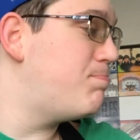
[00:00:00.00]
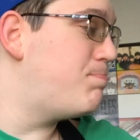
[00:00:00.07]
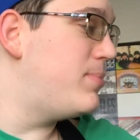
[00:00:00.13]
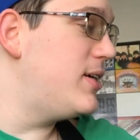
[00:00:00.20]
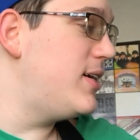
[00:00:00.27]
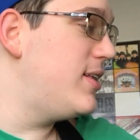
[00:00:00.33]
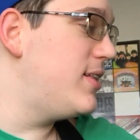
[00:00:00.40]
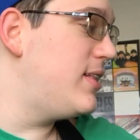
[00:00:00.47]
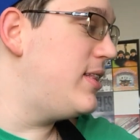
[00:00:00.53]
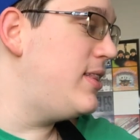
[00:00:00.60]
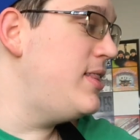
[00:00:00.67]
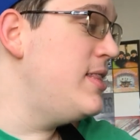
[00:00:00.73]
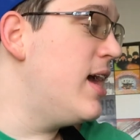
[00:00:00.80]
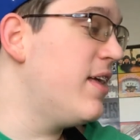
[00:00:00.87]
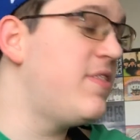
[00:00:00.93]
but
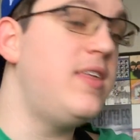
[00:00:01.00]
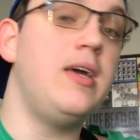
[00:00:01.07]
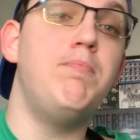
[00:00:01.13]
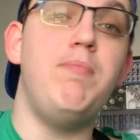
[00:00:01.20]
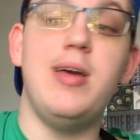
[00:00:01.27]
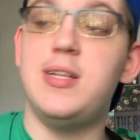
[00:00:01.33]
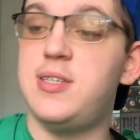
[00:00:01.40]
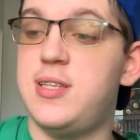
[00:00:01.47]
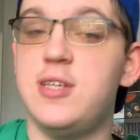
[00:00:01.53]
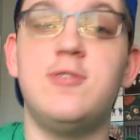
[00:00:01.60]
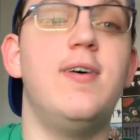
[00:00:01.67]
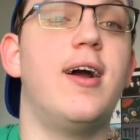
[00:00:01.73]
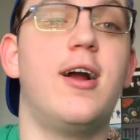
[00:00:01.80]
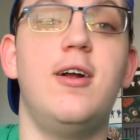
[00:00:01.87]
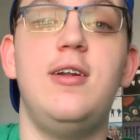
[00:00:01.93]
nothing beats this
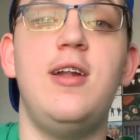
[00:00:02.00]
record.